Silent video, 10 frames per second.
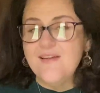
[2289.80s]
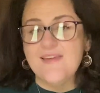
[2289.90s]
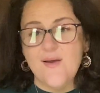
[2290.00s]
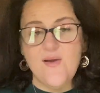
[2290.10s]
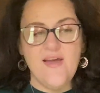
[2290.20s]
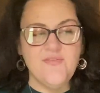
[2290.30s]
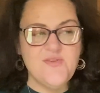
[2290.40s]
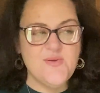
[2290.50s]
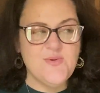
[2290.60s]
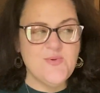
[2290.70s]
Now I have
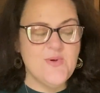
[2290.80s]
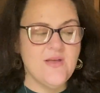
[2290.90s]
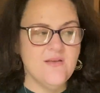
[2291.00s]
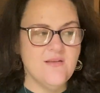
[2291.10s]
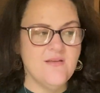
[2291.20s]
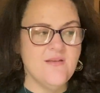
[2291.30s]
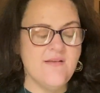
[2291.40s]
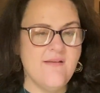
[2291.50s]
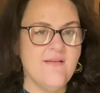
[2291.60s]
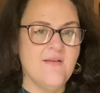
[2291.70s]
to
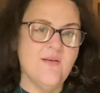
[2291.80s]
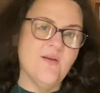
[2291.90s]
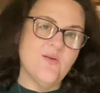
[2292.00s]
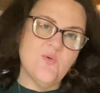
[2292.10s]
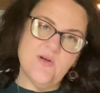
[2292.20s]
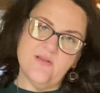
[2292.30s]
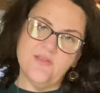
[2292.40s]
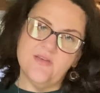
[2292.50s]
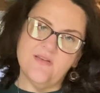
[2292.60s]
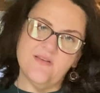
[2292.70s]
quilt
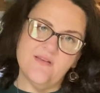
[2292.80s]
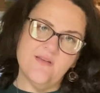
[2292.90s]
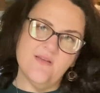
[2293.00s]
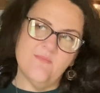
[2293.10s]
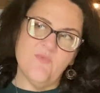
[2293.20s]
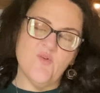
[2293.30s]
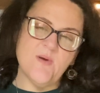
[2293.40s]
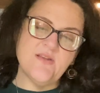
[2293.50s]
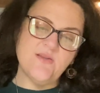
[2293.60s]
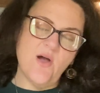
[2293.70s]
before my
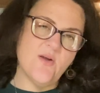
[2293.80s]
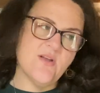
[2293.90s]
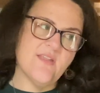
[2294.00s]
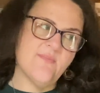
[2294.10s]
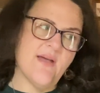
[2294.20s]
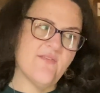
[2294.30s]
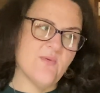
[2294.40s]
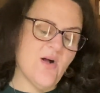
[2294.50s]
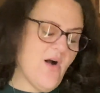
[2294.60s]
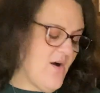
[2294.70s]
daughter gets back from
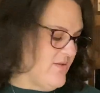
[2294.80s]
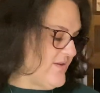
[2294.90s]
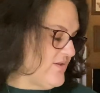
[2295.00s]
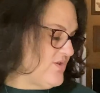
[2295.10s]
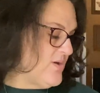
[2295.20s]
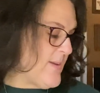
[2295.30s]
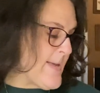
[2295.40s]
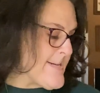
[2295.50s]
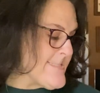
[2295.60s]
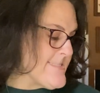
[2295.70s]
college.
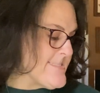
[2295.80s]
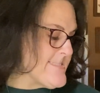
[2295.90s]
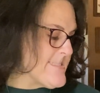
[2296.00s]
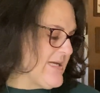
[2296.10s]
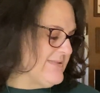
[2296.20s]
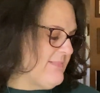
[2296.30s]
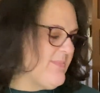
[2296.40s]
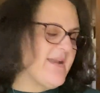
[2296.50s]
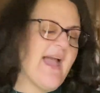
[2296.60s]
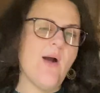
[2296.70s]
Maybe
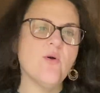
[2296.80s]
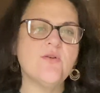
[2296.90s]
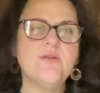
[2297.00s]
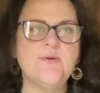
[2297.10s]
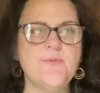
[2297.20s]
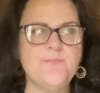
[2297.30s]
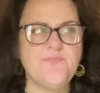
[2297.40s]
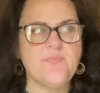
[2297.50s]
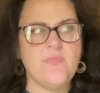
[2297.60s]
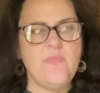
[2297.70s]
an hour or two.
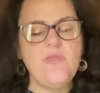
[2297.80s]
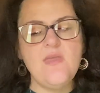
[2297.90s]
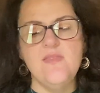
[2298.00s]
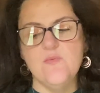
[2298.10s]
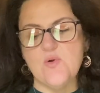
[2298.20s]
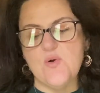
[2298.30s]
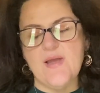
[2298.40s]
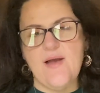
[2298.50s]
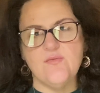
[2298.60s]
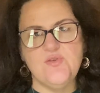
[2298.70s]
And then we're going
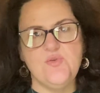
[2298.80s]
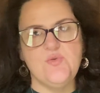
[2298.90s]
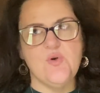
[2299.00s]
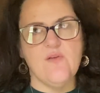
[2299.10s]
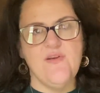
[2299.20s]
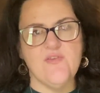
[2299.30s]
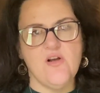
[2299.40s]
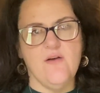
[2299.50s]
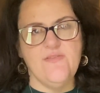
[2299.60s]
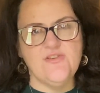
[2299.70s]
out to our favorite
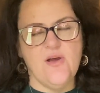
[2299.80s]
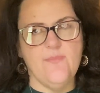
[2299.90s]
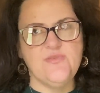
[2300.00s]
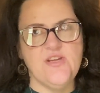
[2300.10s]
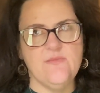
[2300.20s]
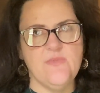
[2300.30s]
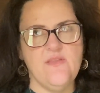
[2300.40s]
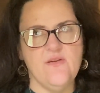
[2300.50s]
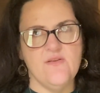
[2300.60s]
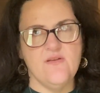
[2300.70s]
coffee shop. She hasn't been
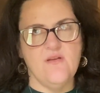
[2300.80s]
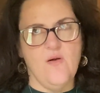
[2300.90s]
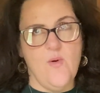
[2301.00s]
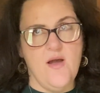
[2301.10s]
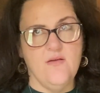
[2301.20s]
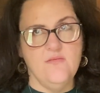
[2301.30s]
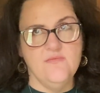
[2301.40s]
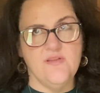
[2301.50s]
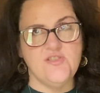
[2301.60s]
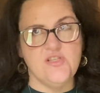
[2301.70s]
there in a while
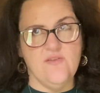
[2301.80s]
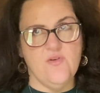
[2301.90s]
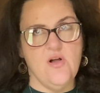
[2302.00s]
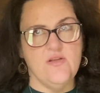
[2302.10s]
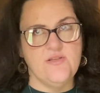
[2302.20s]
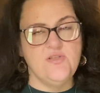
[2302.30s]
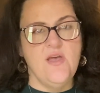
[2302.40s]
since she left for college.